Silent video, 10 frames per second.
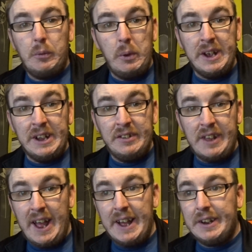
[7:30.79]
weekend
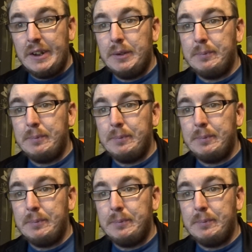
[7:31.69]
tech,